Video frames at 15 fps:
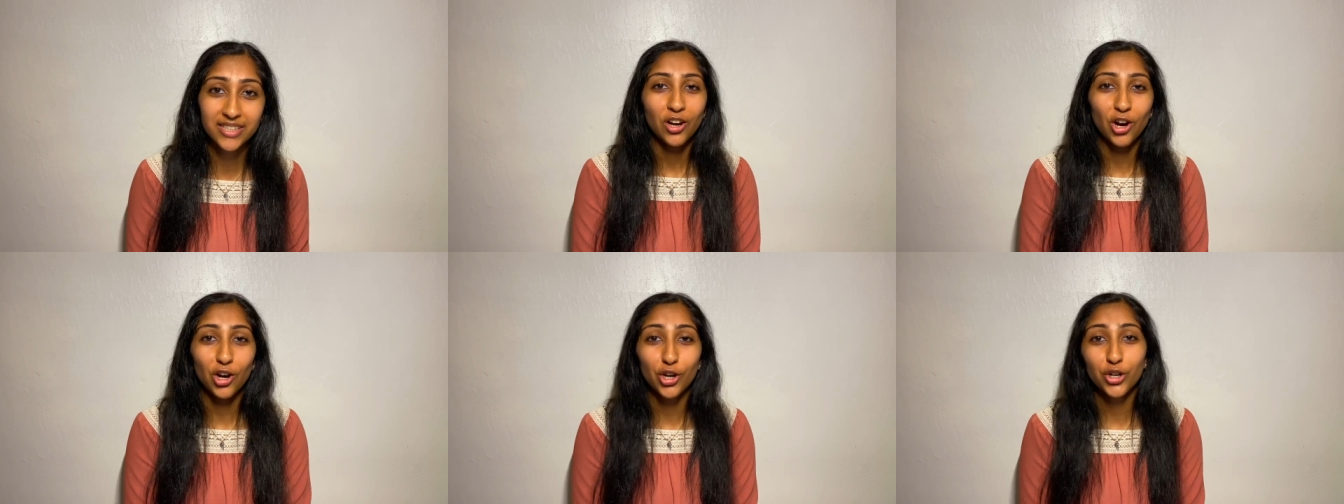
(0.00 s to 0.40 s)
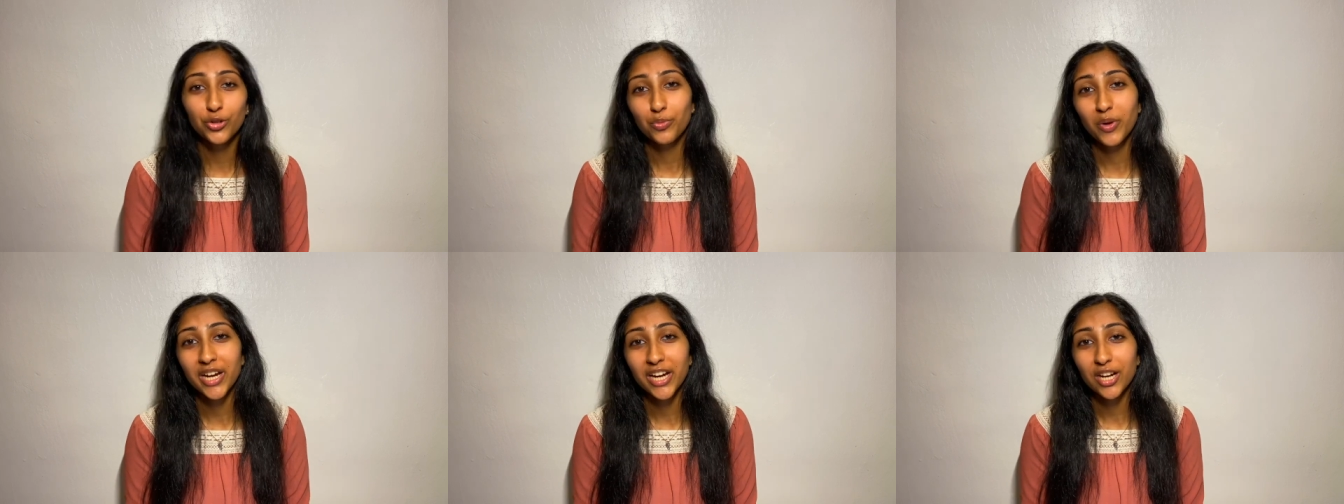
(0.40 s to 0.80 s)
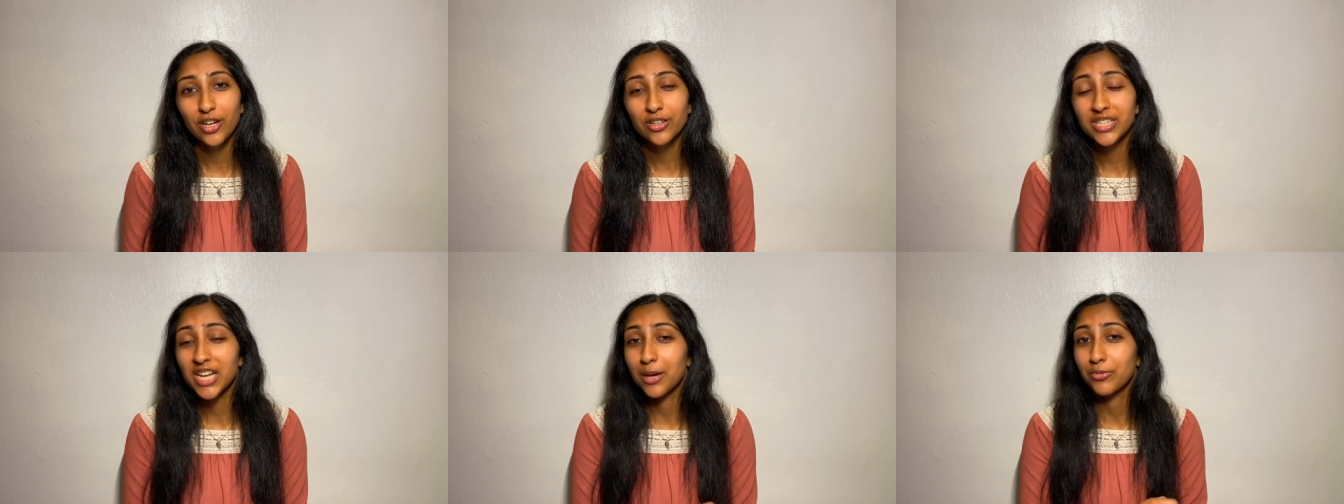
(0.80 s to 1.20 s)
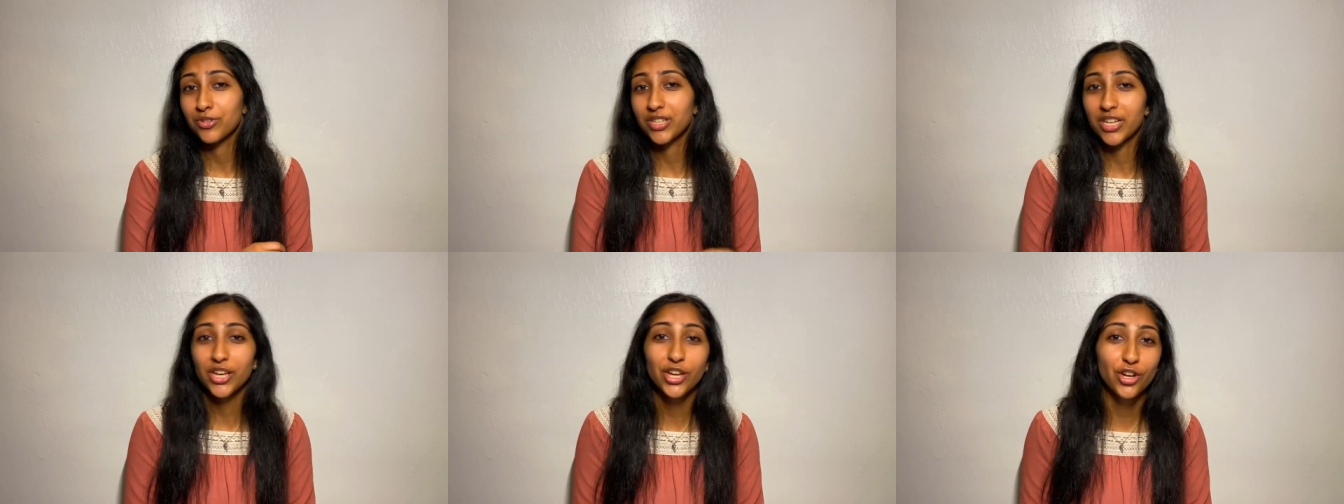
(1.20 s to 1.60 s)
hardware,
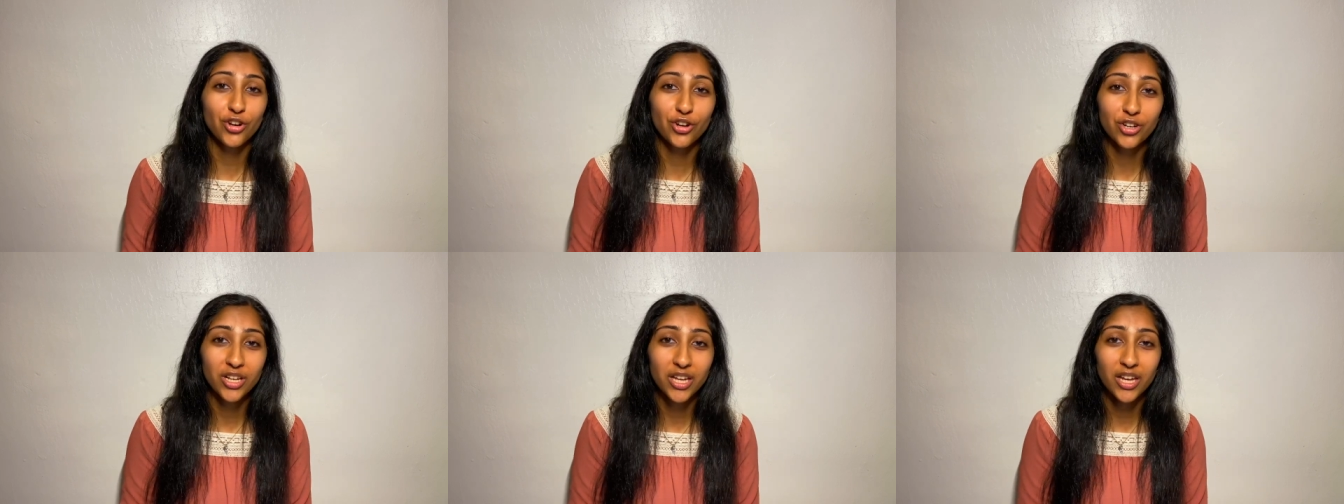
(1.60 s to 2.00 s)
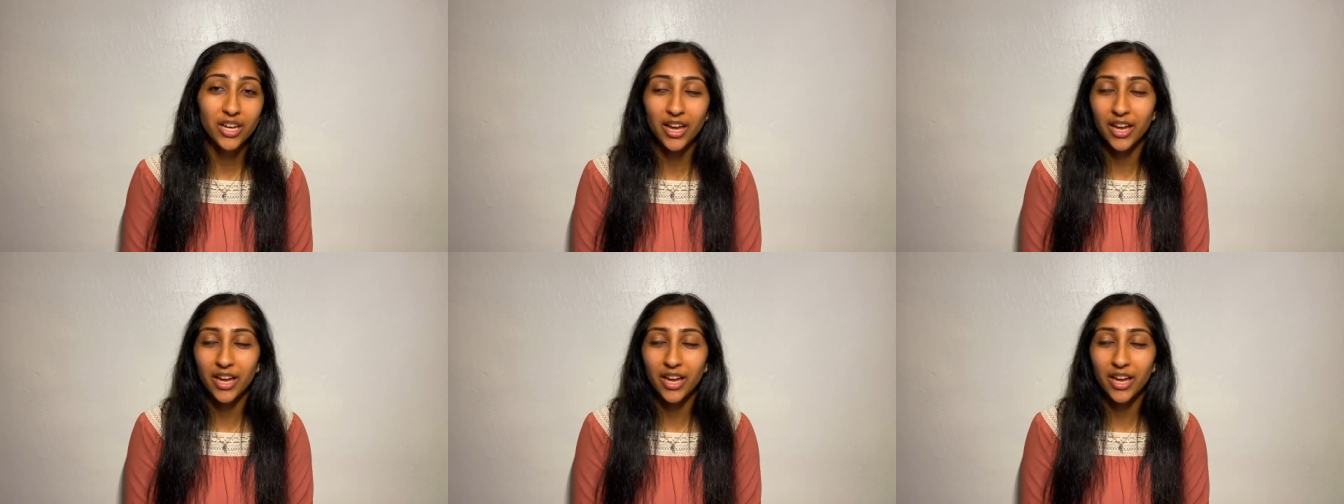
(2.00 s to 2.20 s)
cybersecurity,